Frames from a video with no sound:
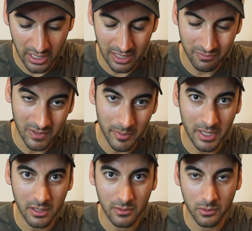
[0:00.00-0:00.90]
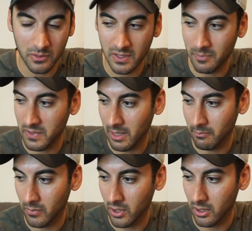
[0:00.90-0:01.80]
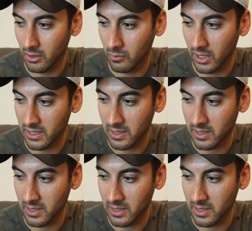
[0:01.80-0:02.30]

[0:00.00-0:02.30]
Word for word: Not, I mean, we're September, what?